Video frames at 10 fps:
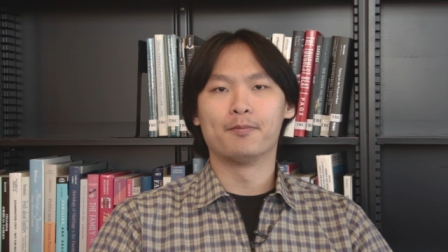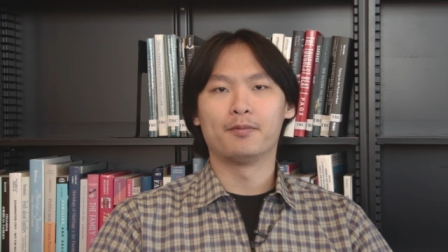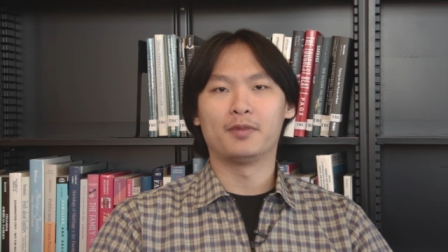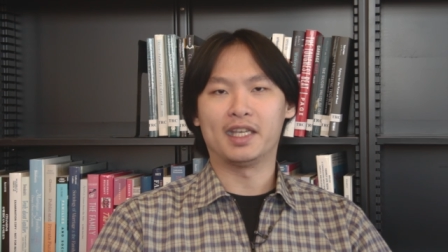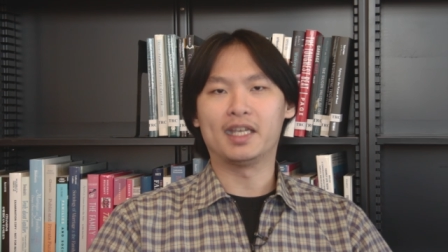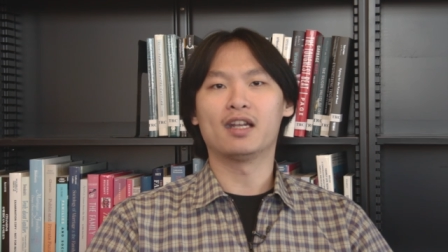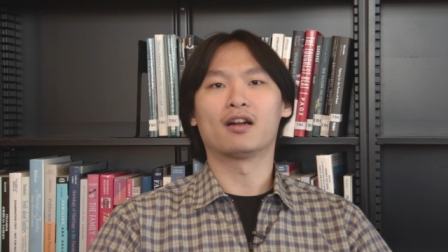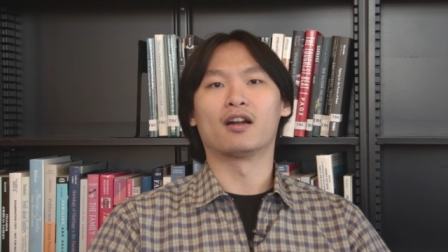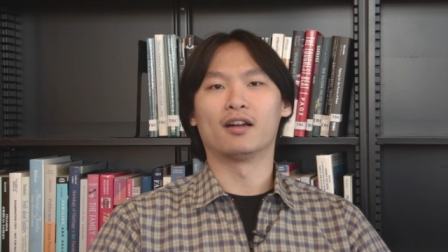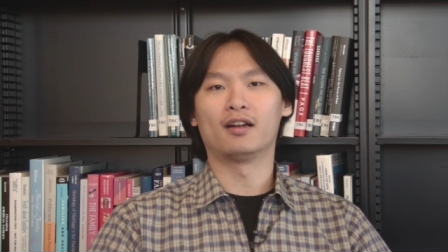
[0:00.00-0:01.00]

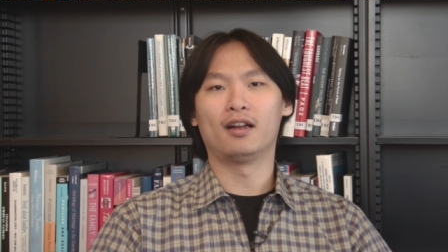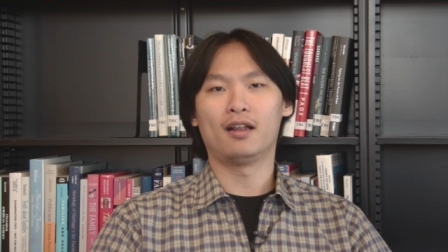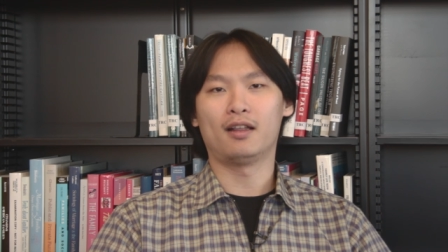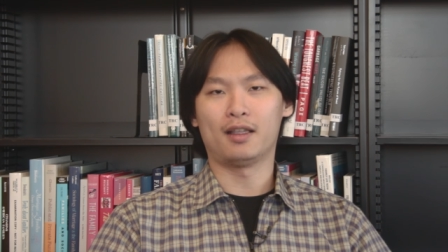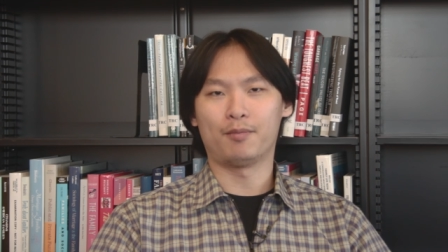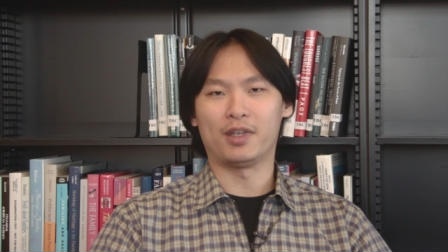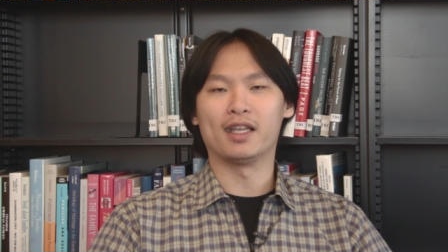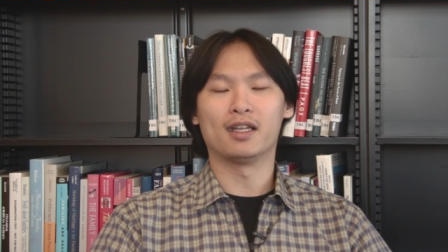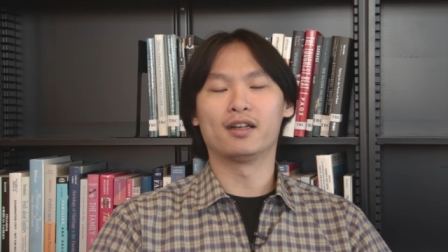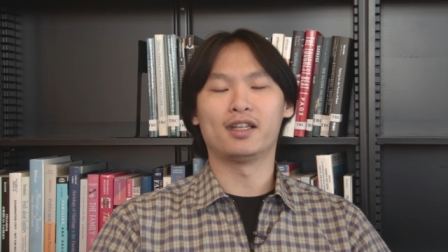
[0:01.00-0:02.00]
here, being
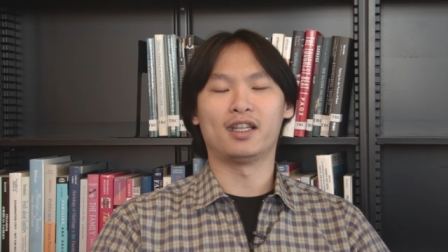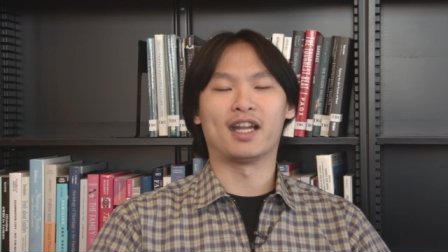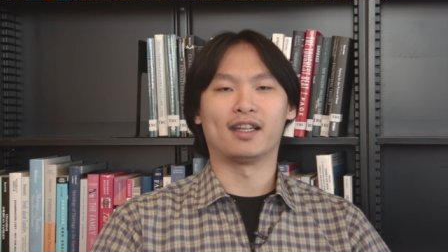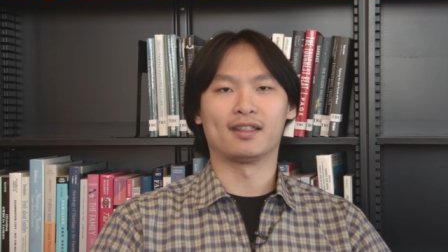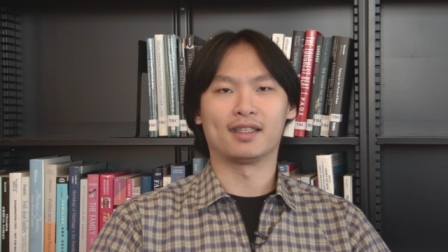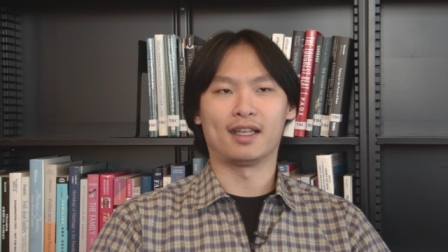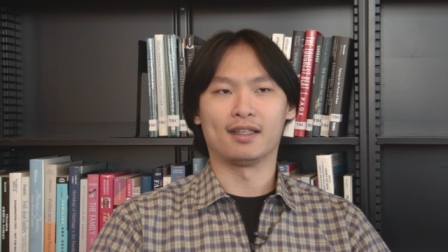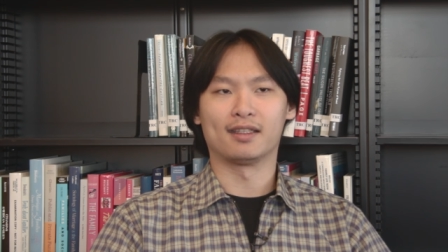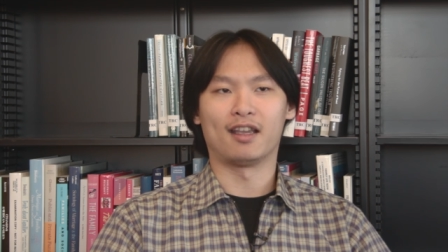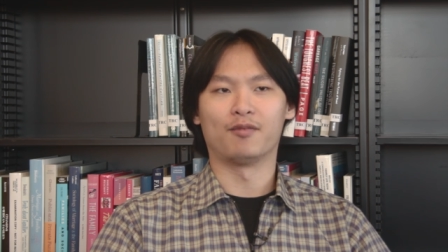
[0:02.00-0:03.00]
here in the United States
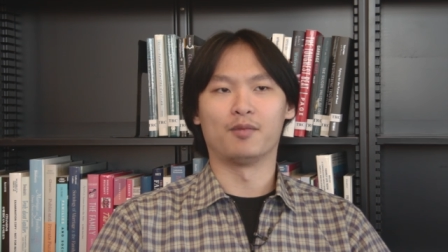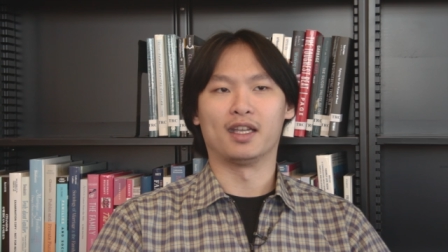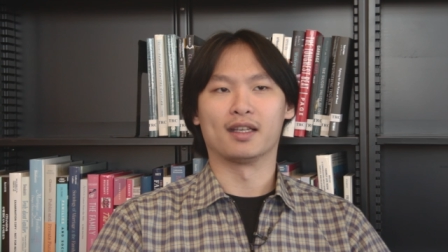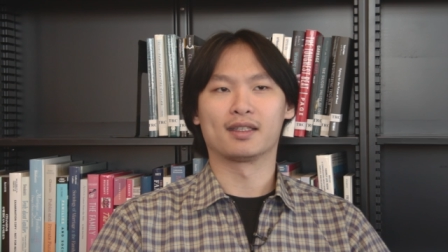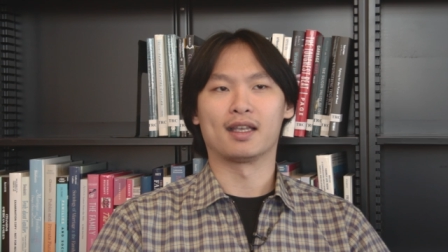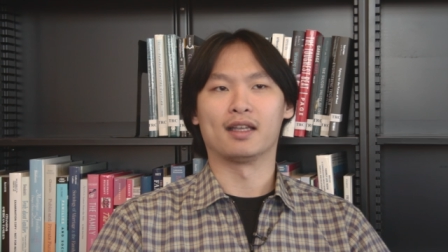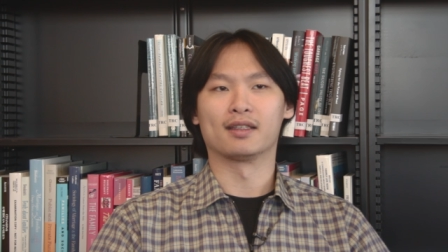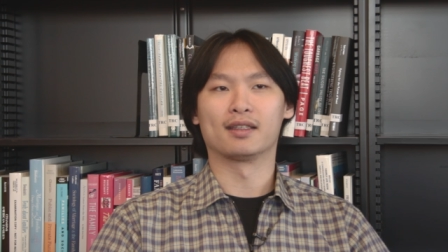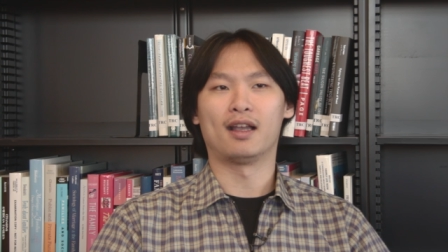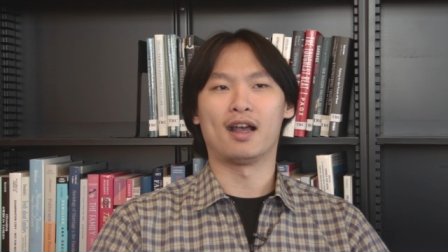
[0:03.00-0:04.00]
gave me a sense
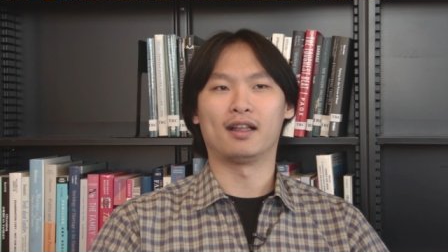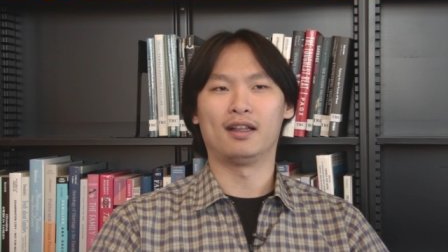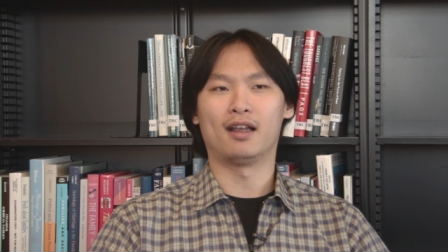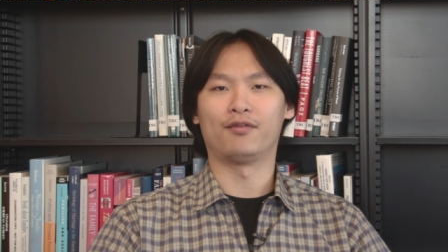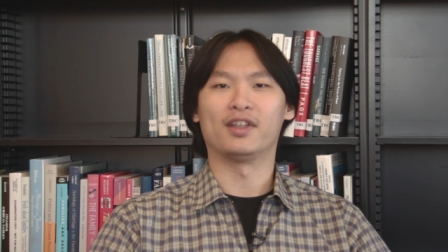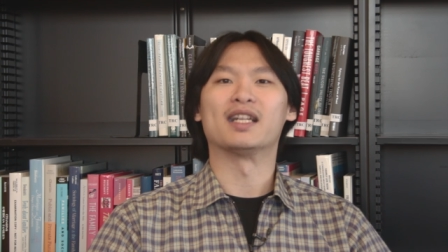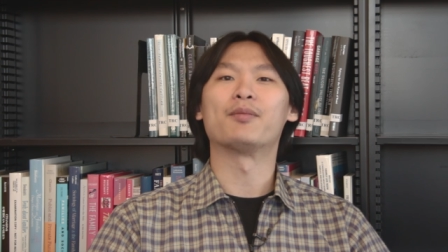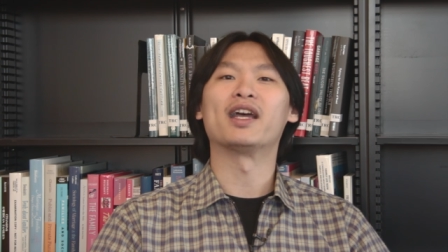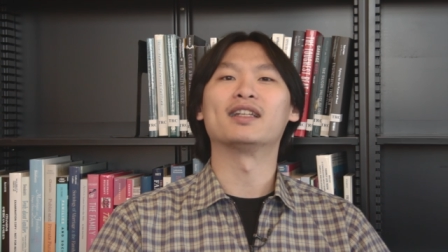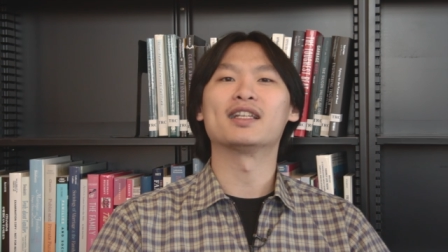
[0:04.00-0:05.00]
uh, of
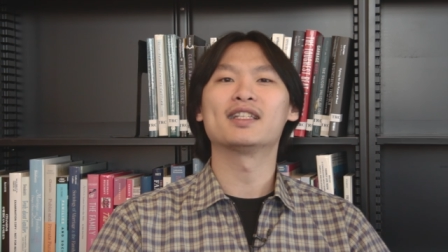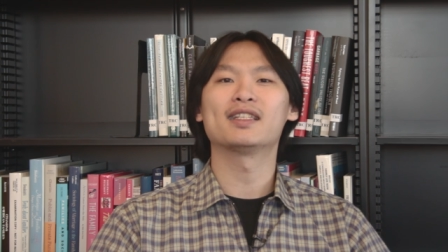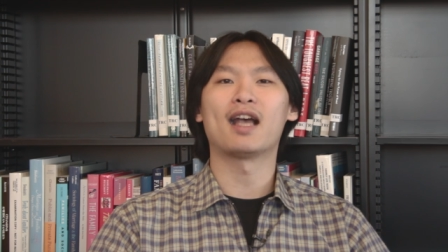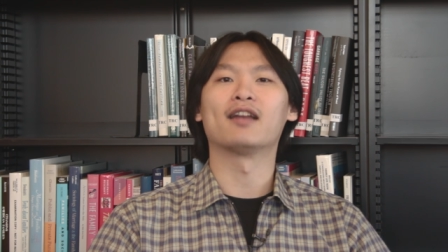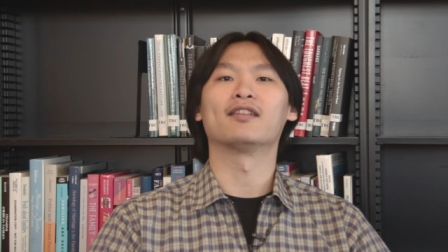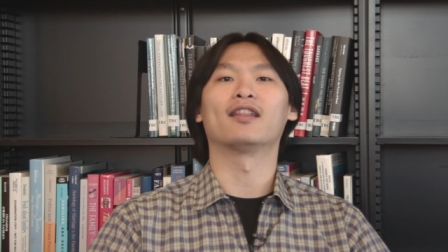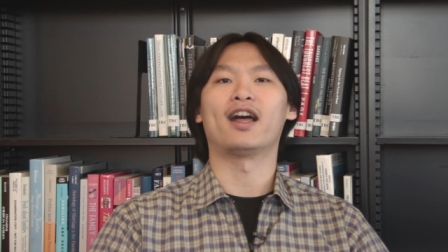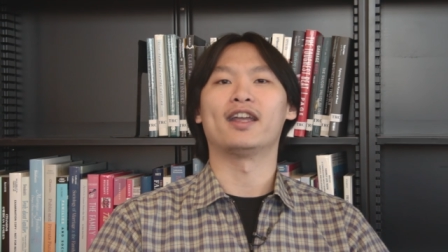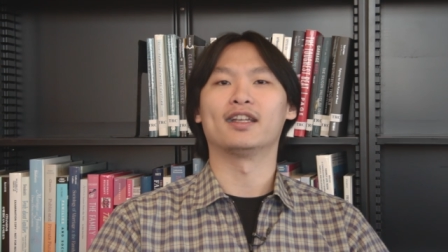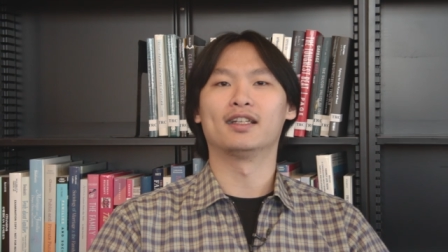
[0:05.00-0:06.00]
independence
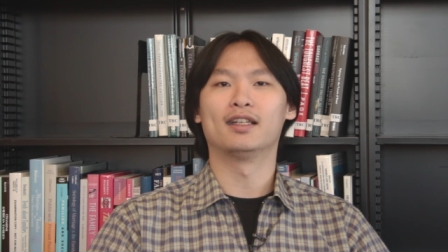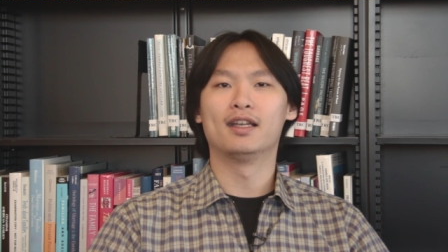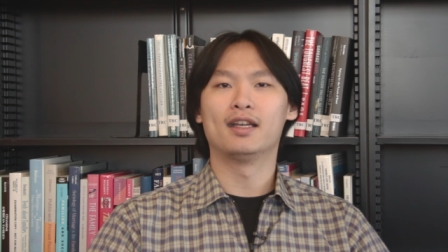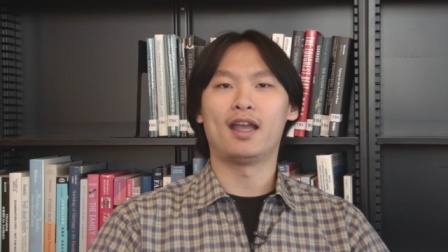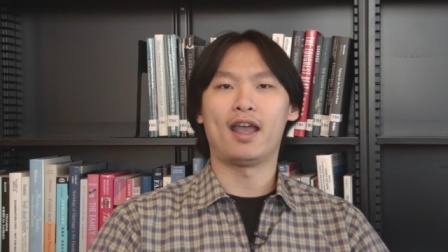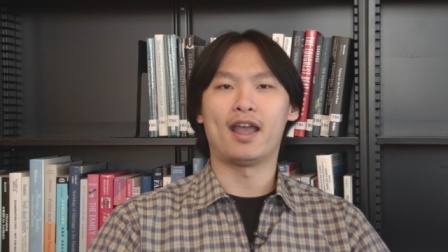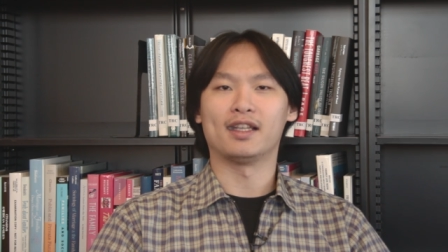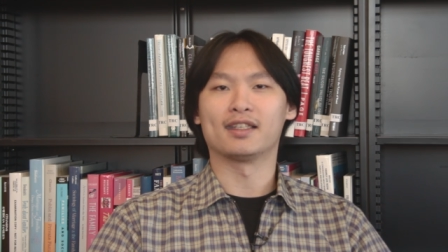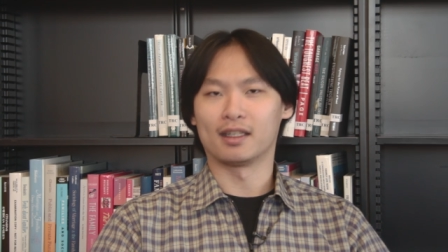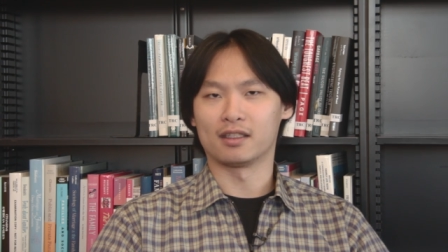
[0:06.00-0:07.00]
unlike any
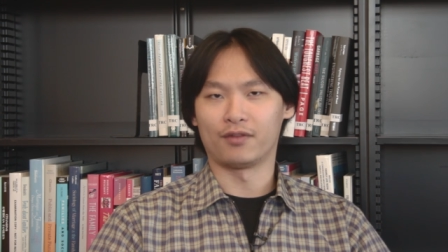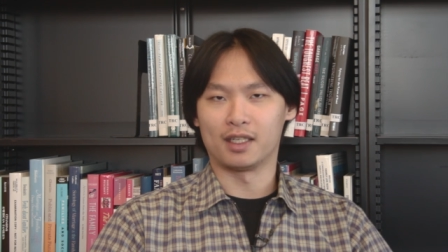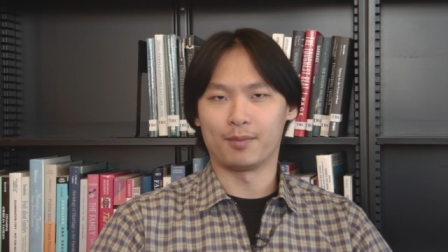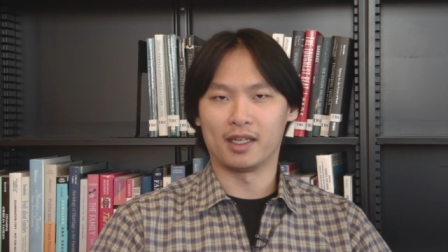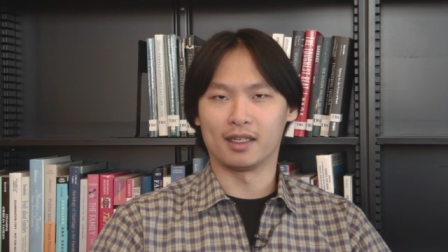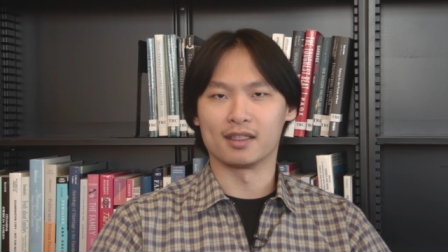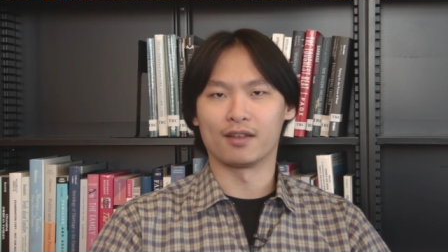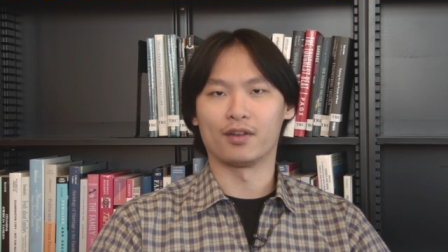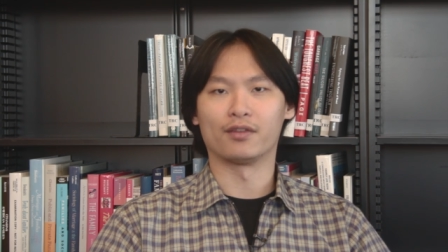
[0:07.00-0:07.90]
sense of independence I've ever